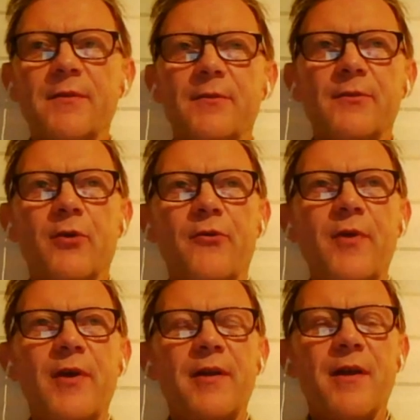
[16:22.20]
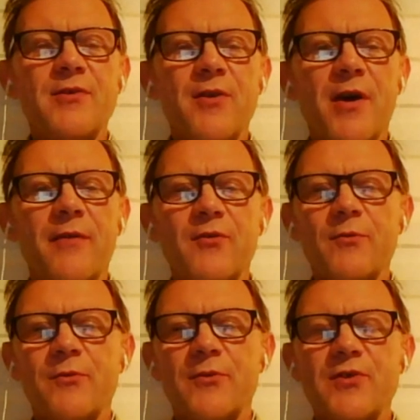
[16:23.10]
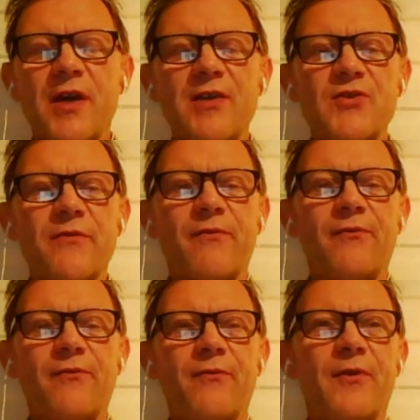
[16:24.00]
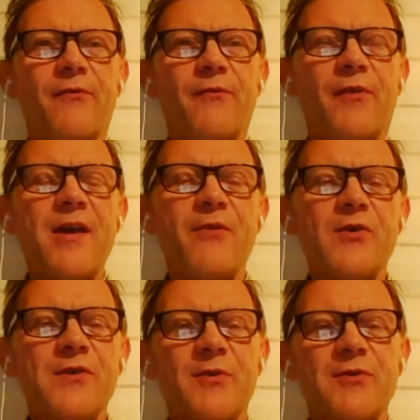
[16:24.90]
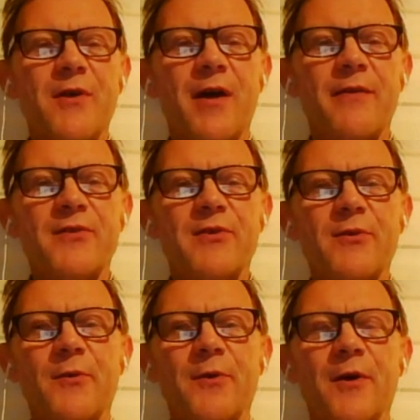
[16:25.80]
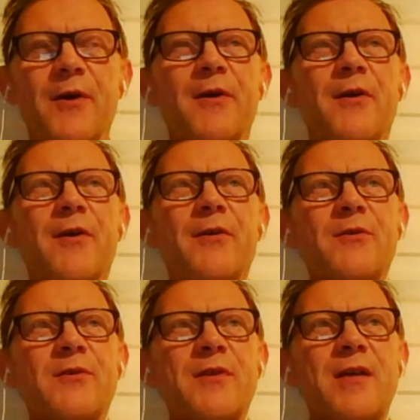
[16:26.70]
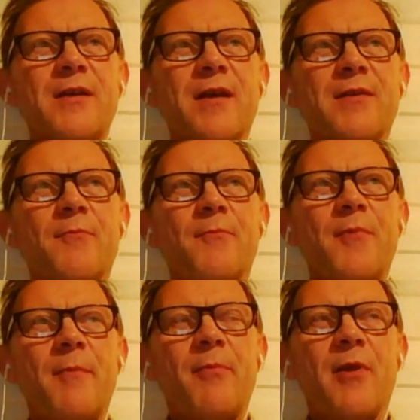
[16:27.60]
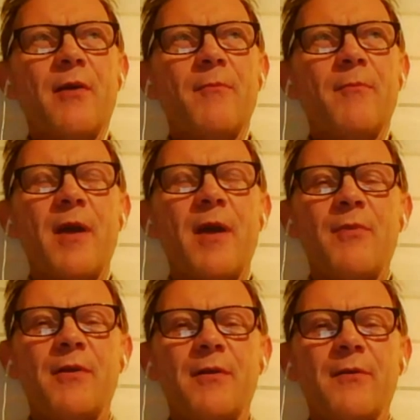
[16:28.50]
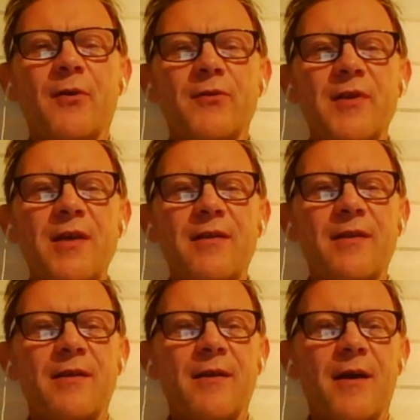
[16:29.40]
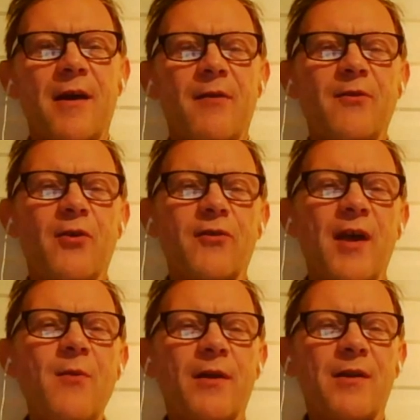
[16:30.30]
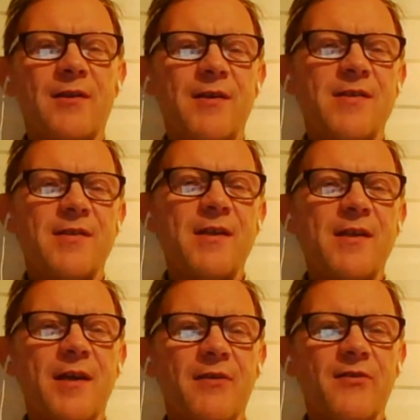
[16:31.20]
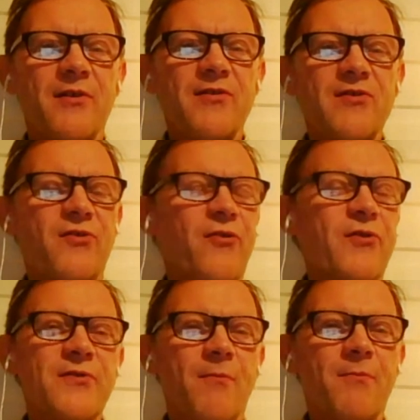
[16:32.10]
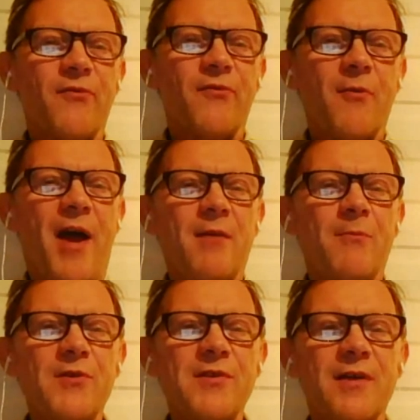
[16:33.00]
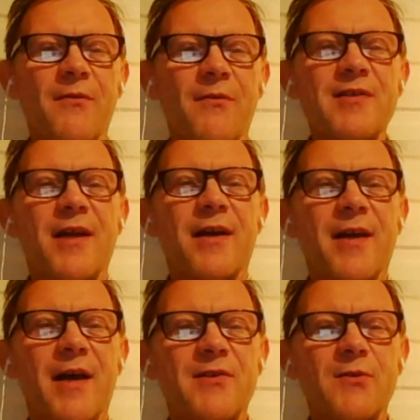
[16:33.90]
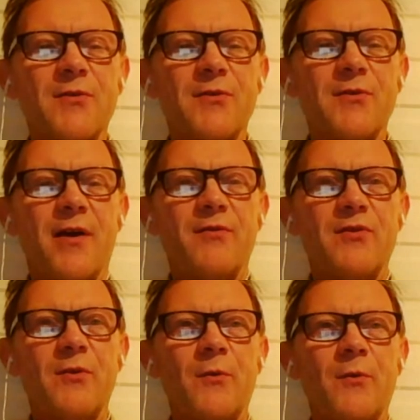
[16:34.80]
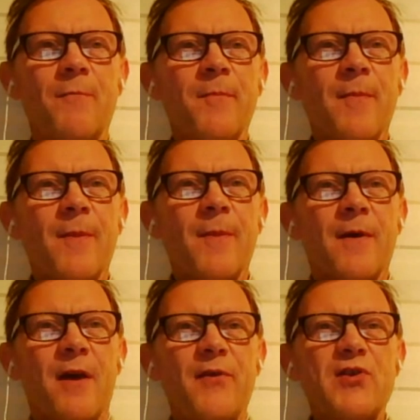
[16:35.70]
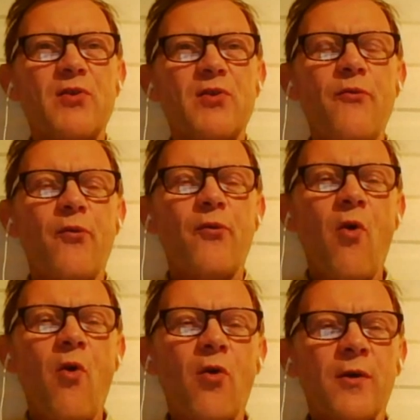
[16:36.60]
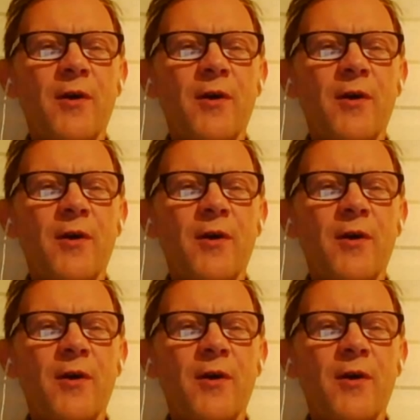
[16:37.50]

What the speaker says: not really that you have to change the flavors, but you have to see that people are maybe not eating, not anyone is eating intestines from animals and things like that. So you have to, if it's too raw,